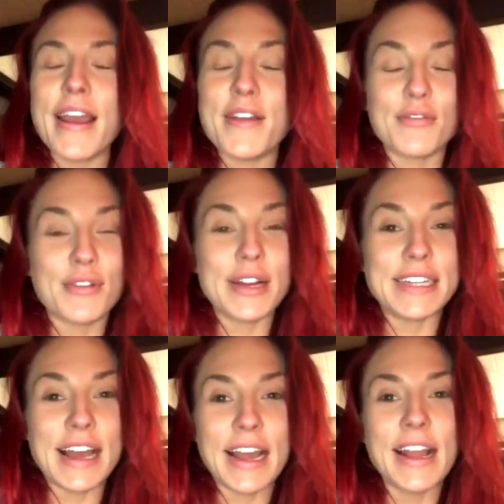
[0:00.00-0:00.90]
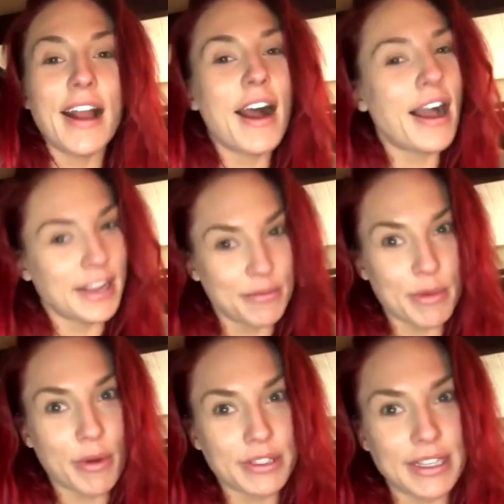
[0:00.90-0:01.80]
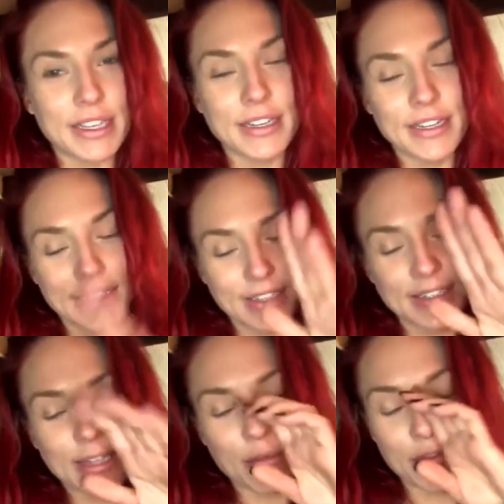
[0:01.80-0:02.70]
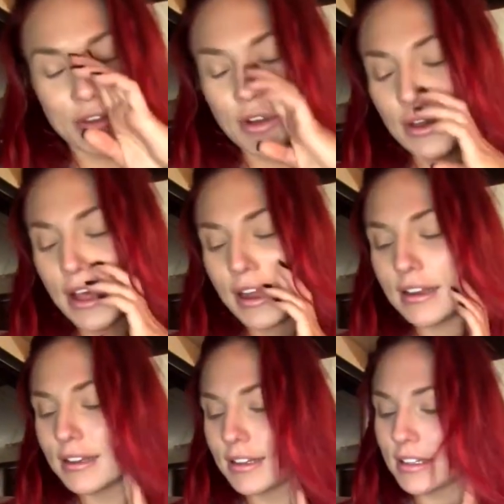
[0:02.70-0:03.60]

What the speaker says: Every day I can be bossy. Some of you know that.